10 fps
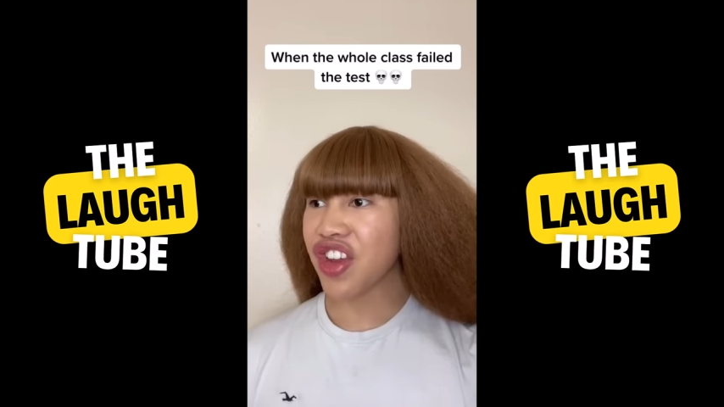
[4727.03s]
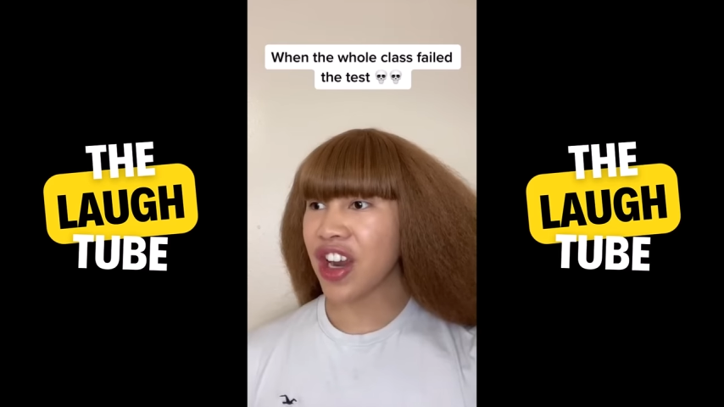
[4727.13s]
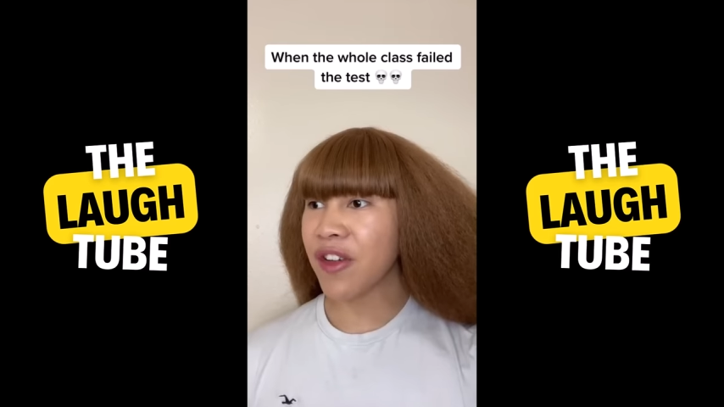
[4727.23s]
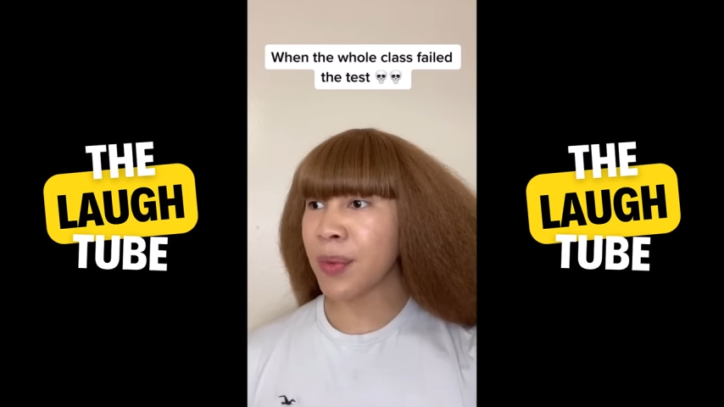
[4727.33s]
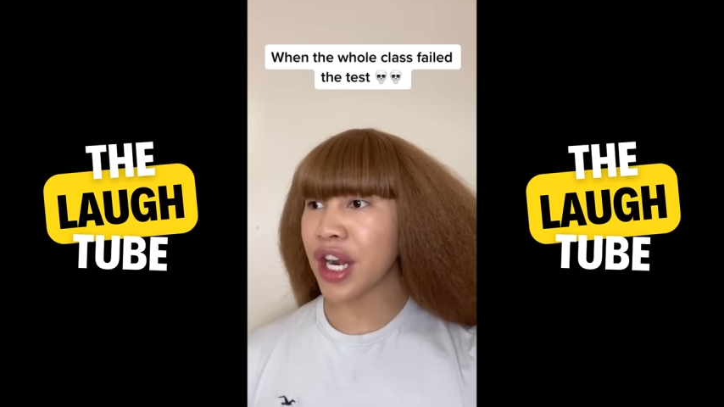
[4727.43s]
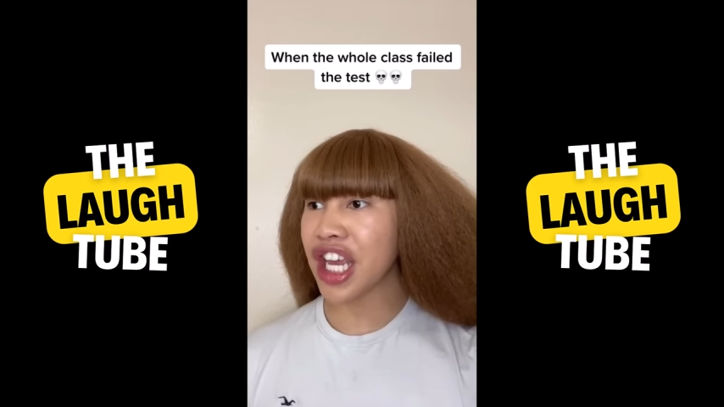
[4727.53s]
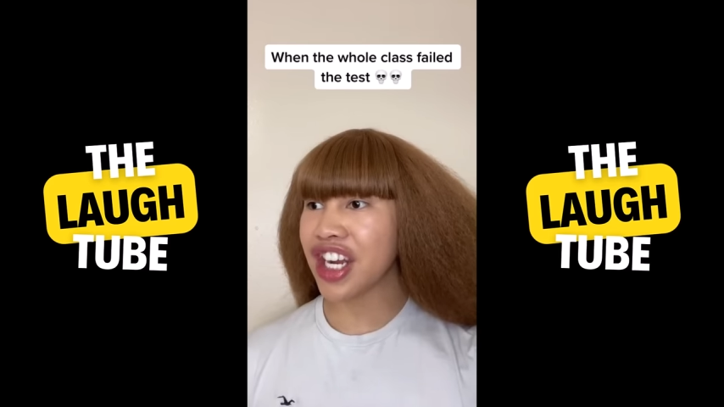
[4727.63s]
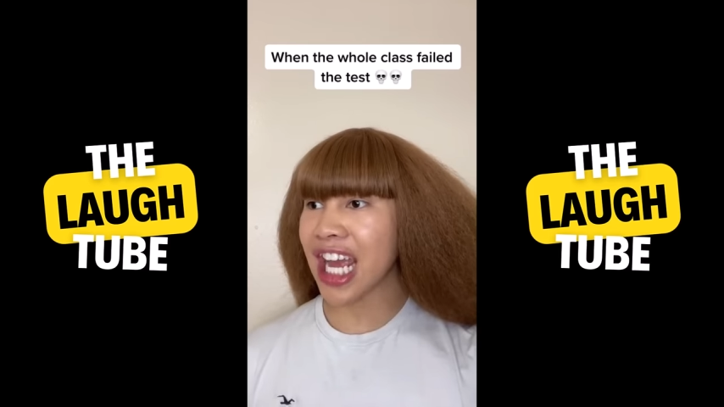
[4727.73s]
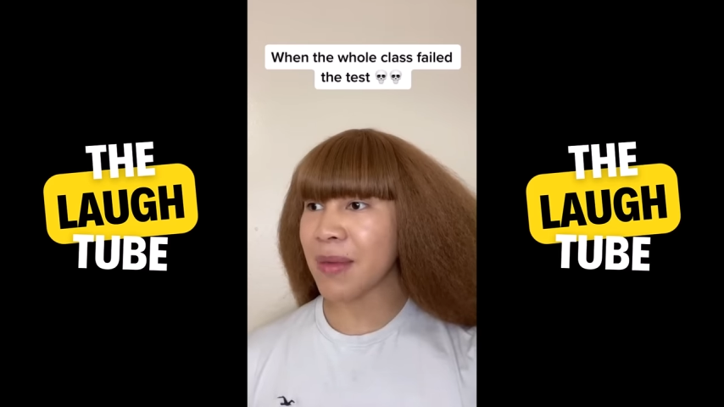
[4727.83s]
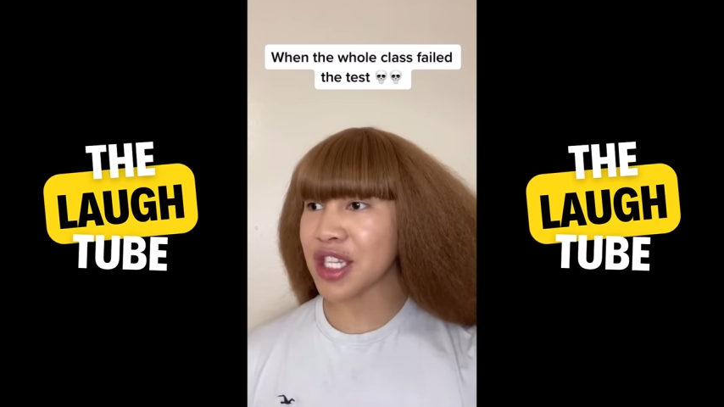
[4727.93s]
3 for putting
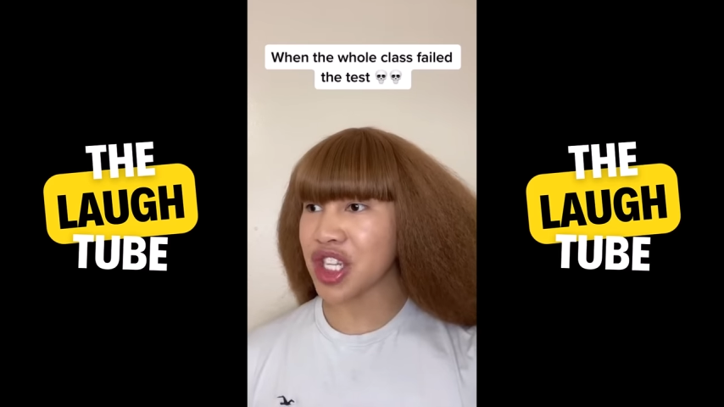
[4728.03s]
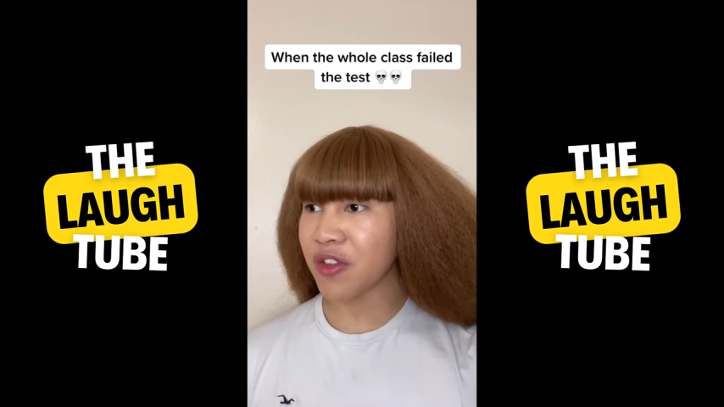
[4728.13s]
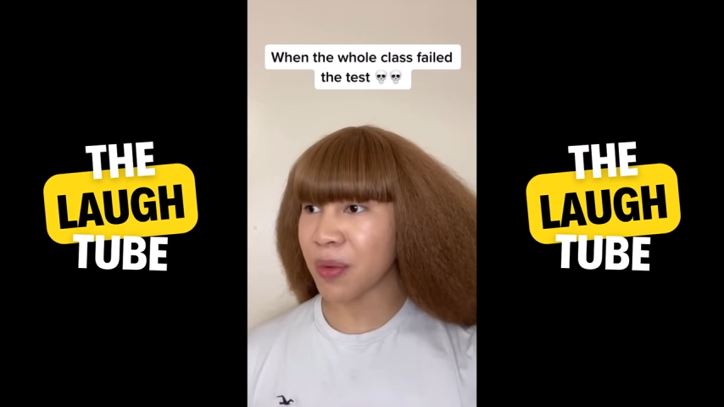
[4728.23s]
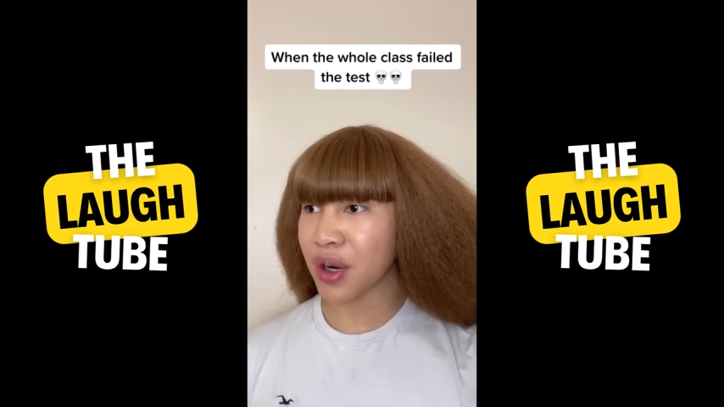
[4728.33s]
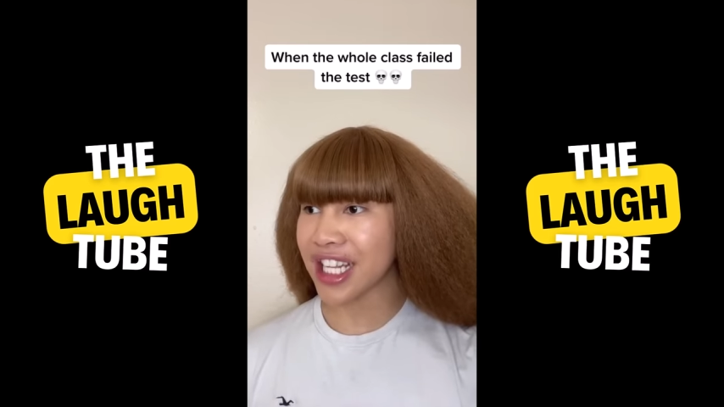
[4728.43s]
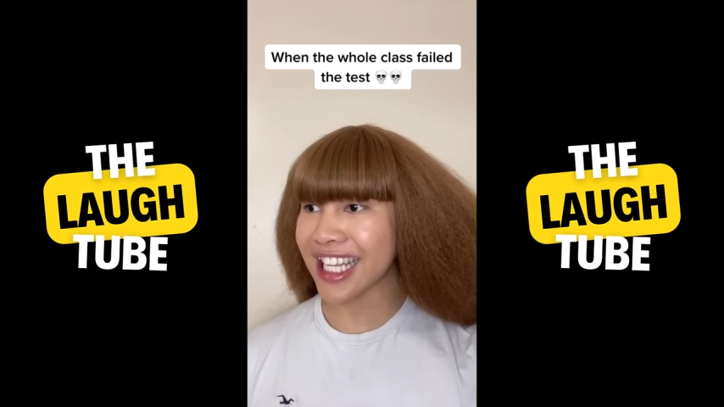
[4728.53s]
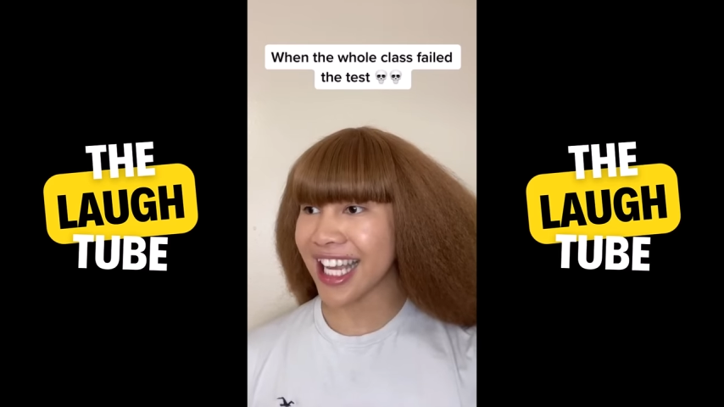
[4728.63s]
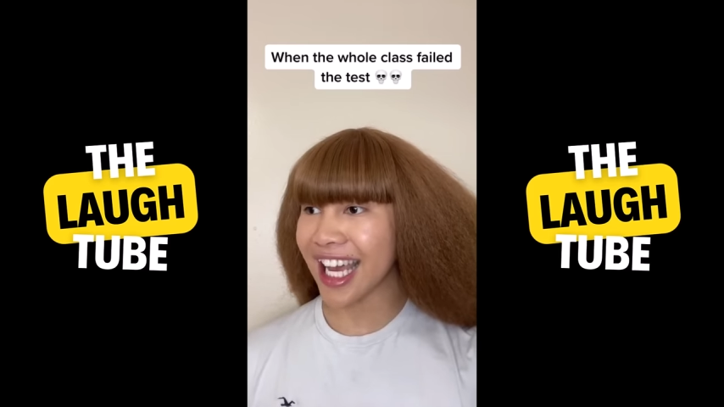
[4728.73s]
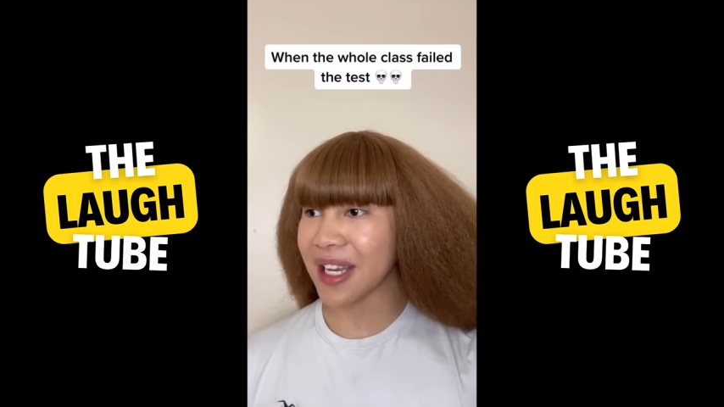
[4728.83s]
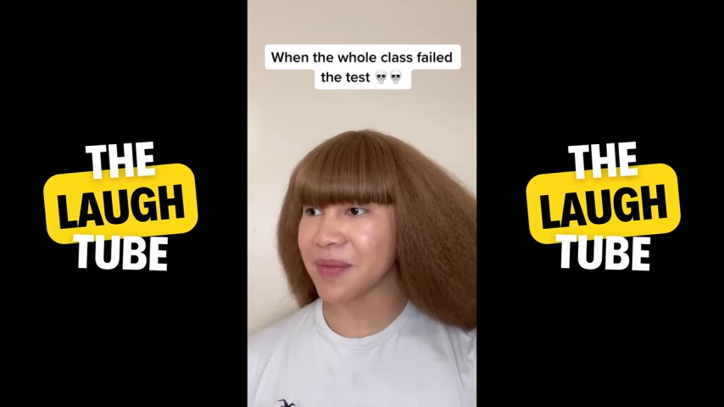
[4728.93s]
your name and 2 for putting the
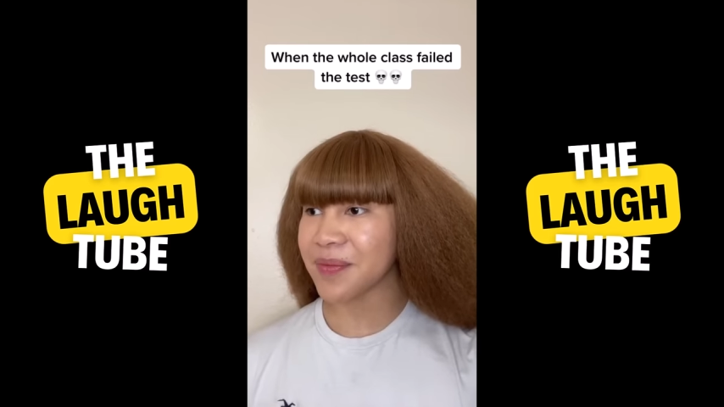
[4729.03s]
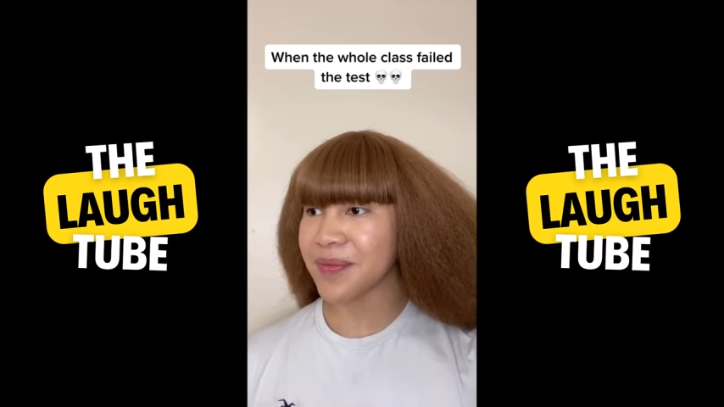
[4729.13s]
date.